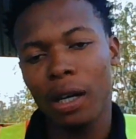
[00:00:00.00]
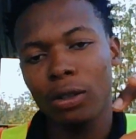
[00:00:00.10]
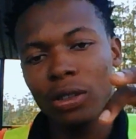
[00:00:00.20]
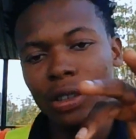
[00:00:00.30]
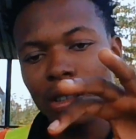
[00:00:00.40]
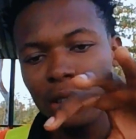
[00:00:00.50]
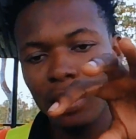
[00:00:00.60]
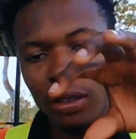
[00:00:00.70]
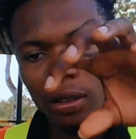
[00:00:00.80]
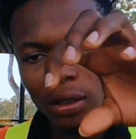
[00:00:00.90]
I'll
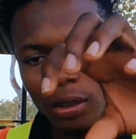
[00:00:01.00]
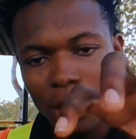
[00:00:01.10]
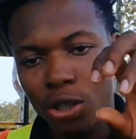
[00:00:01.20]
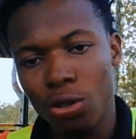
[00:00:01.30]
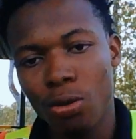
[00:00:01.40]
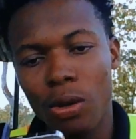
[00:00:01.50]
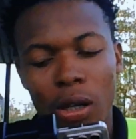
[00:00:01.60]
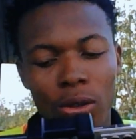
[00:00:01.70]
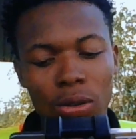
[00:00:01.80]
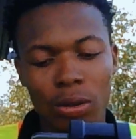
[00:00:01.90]
teach you
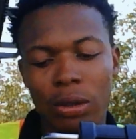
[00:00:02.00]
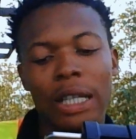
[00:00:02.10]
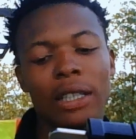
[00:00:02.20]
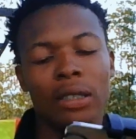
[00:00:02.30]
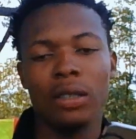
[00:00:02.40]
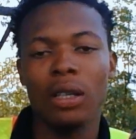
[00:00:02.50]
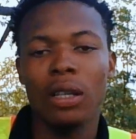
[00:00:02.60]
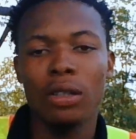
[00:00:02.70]
how to do that,